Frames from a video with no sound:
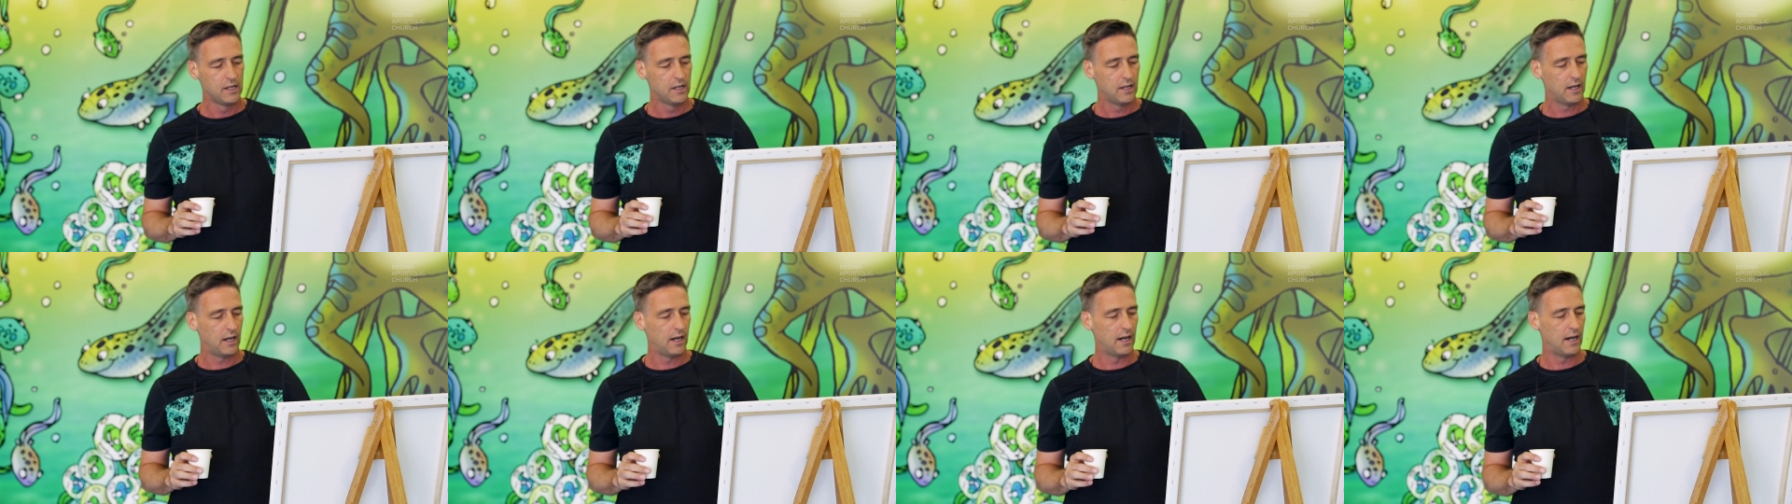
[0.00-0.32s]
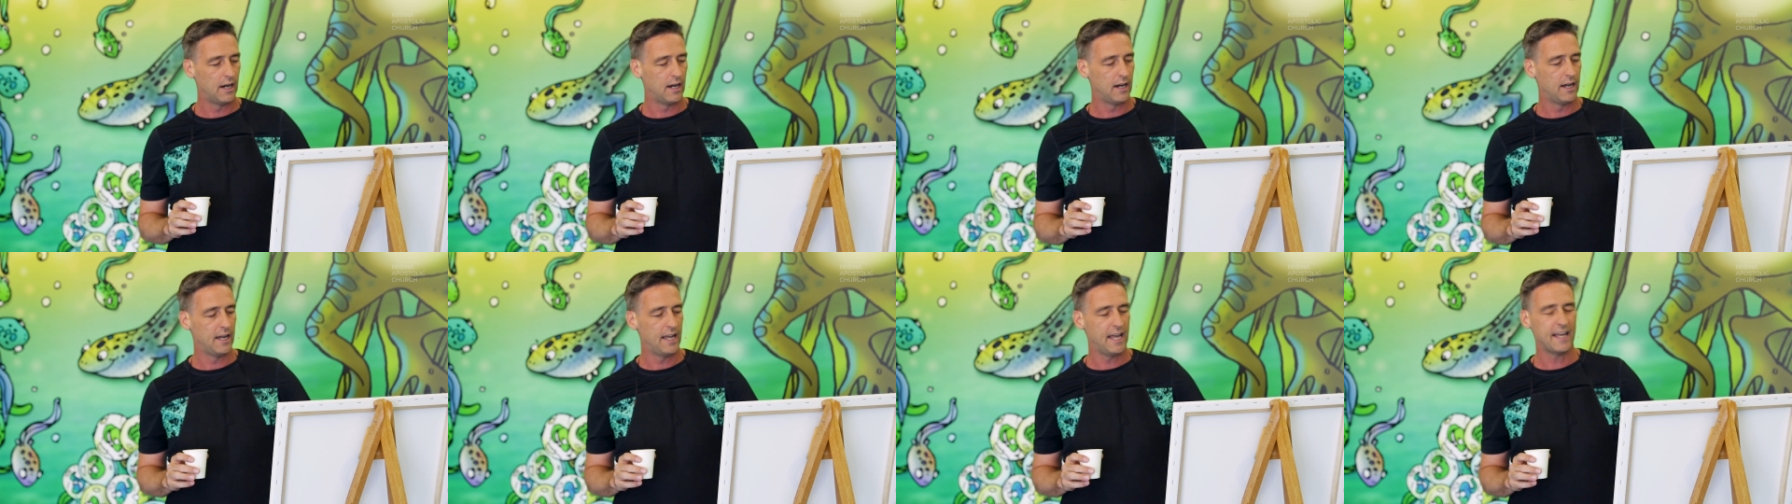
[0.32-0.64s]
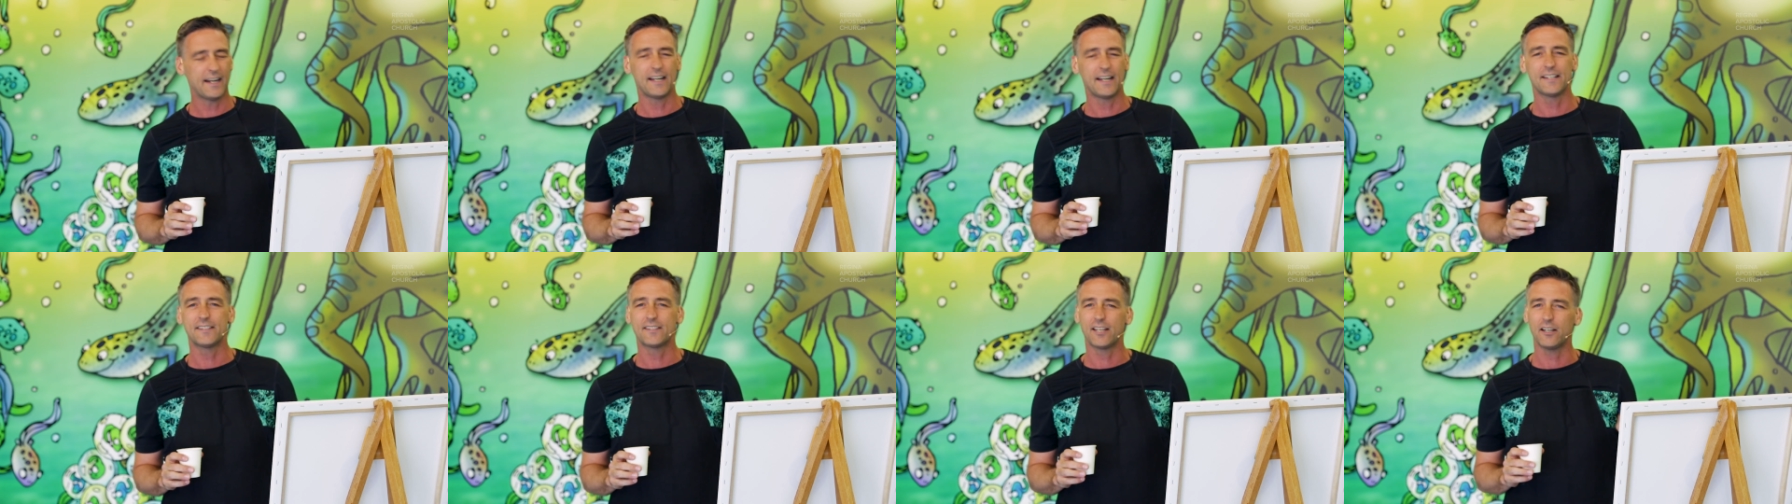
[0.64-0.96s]
Uh,
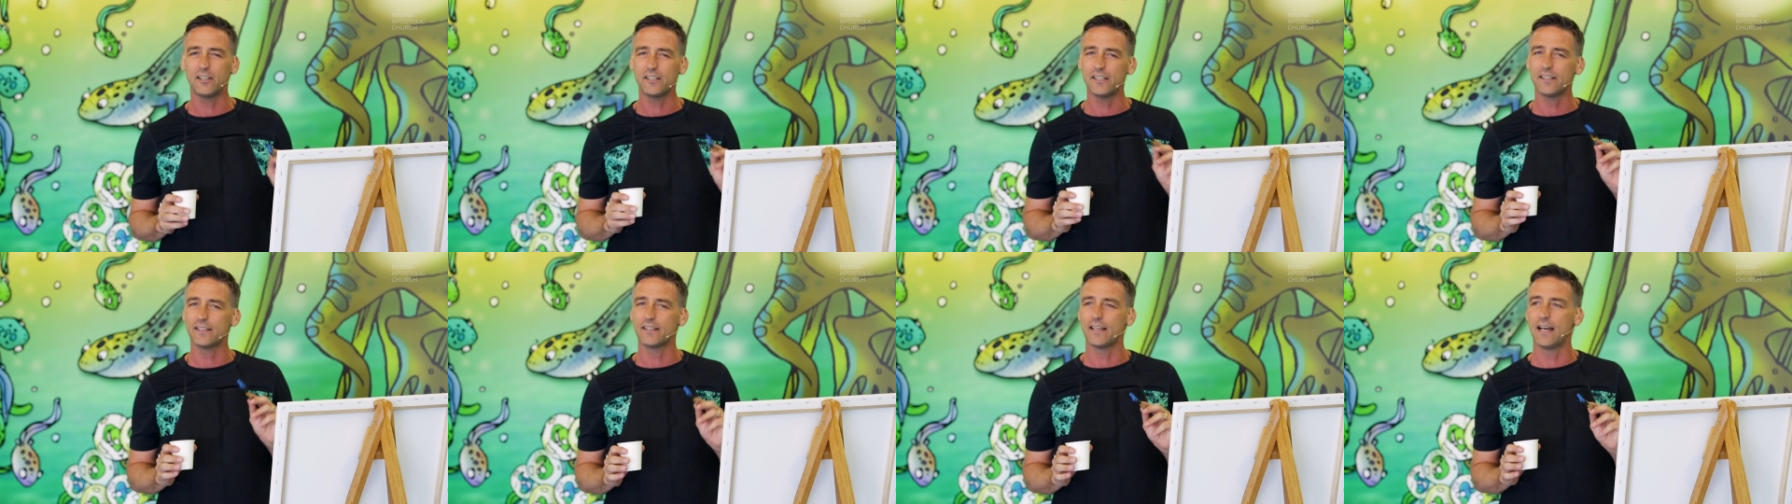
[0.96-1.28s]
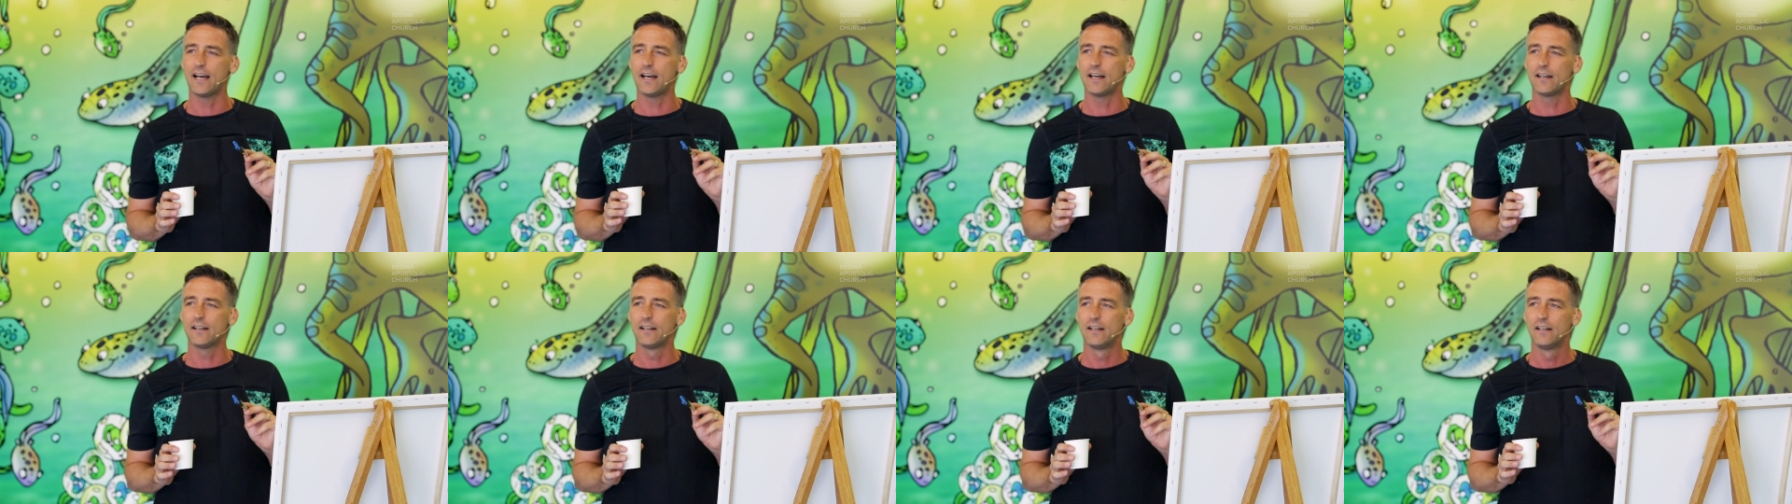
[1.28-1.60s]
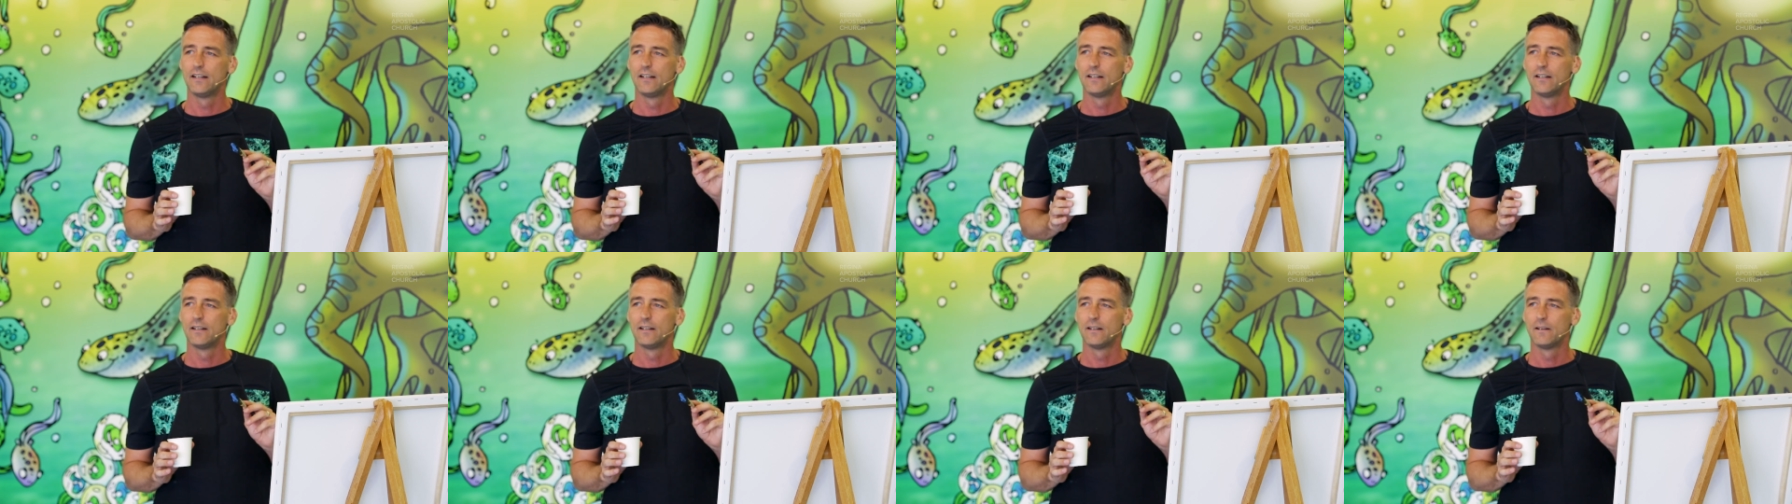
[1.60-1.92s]
and I tell you that
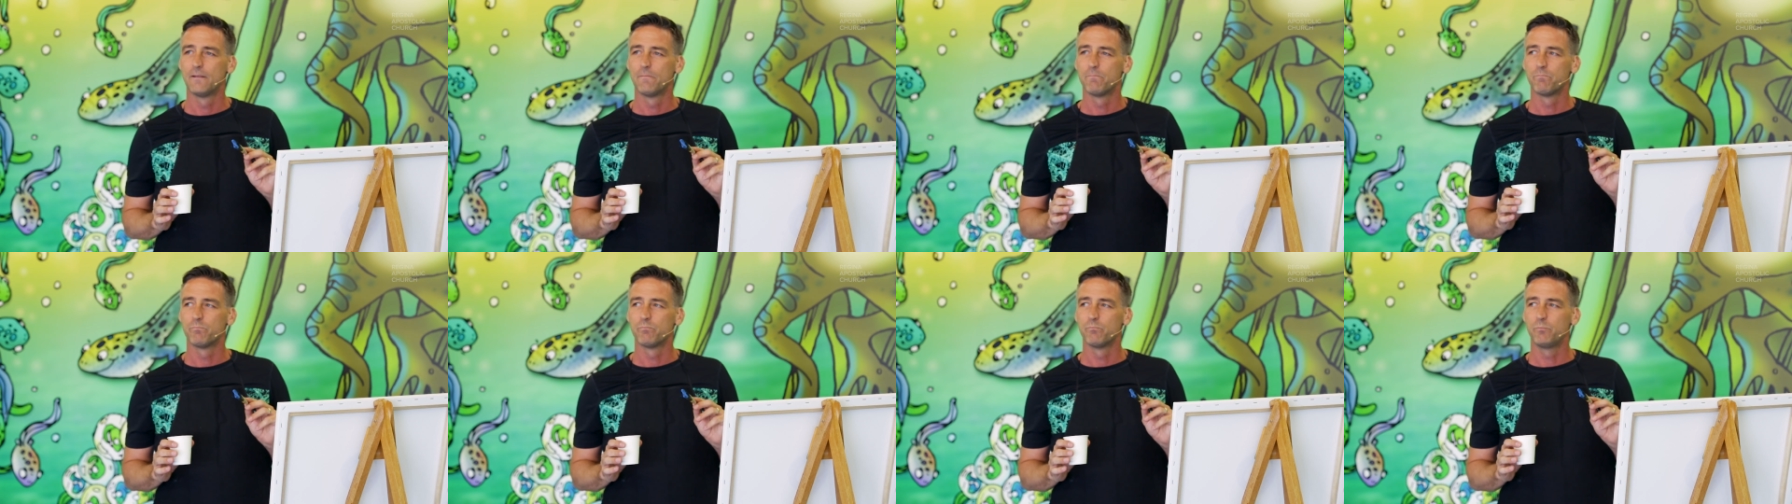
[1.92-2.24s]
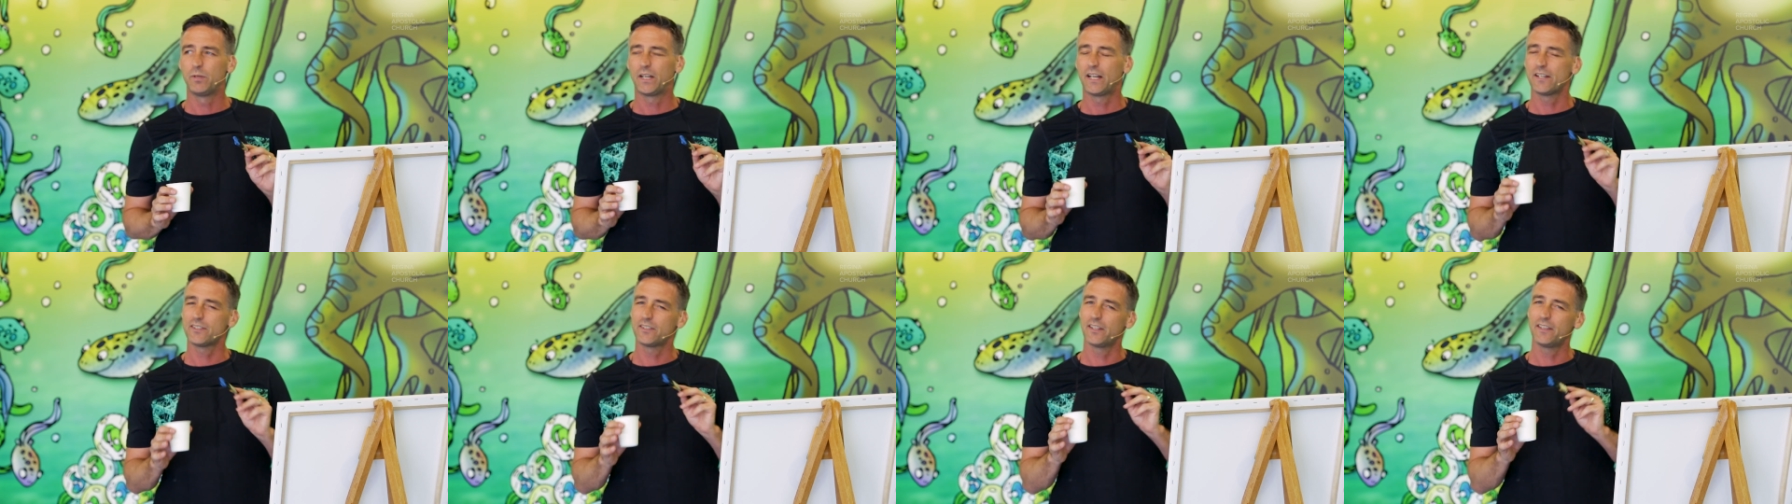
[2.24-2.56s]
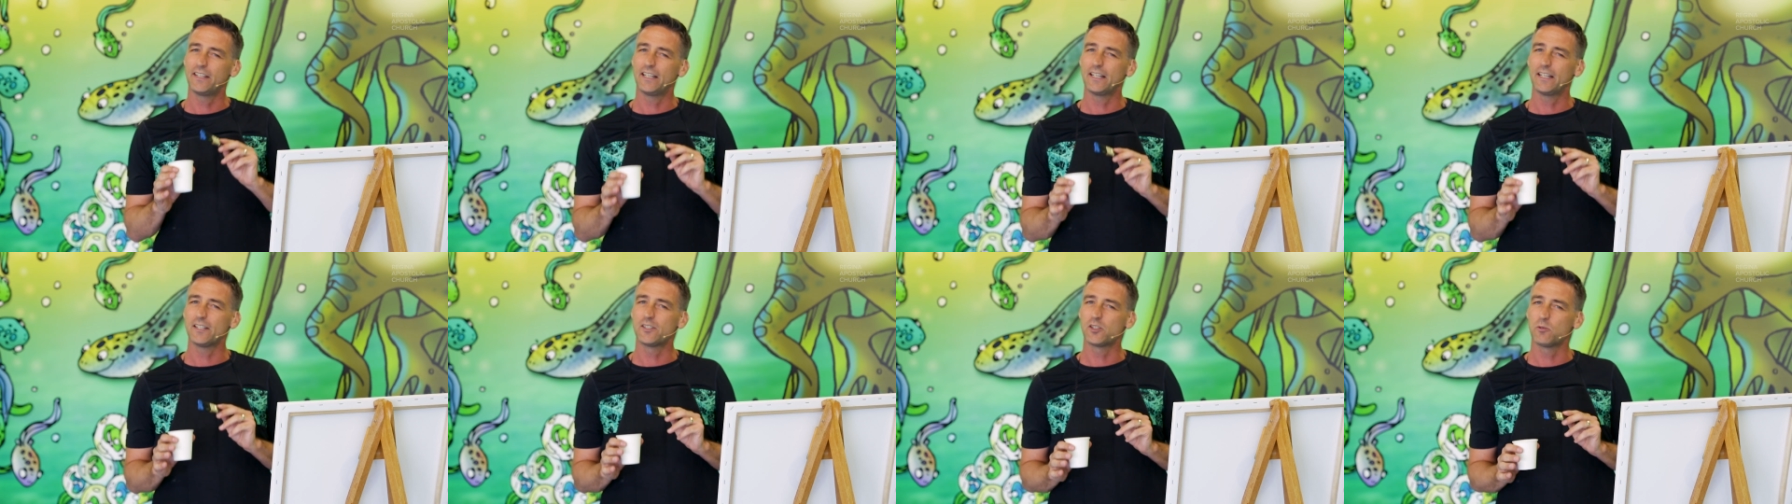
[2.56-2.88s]
because I
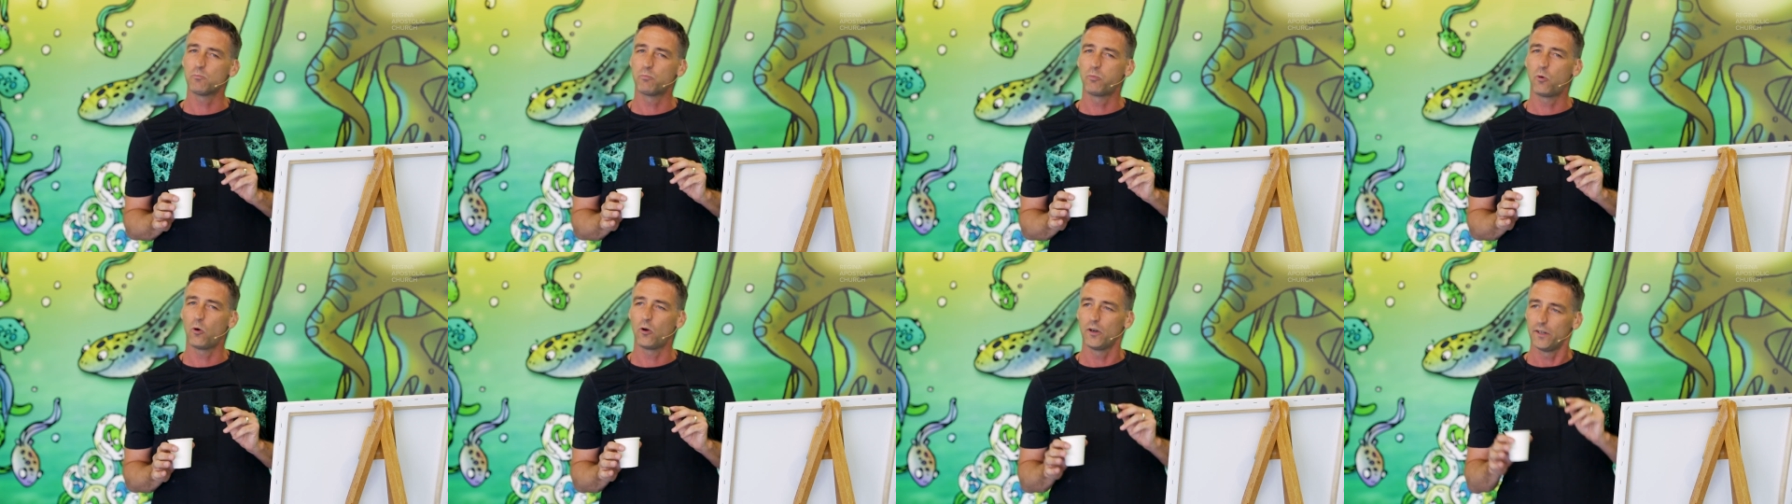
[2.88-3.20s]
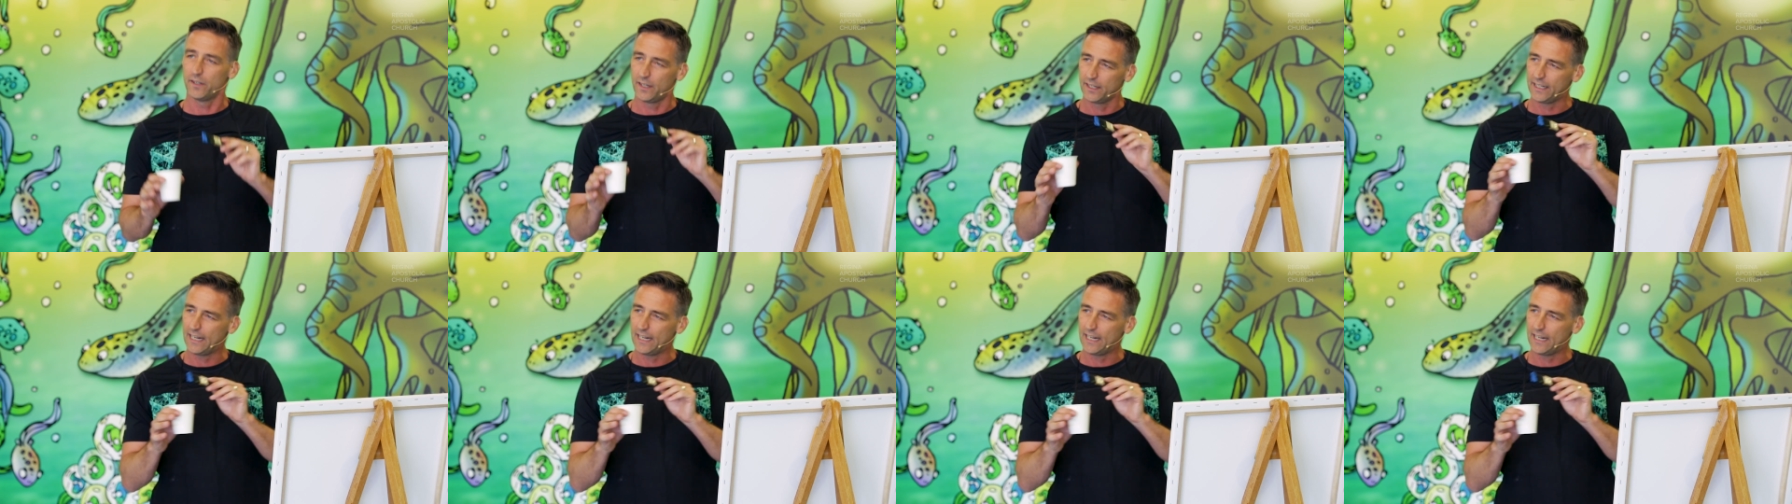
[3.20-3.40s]
think it's important.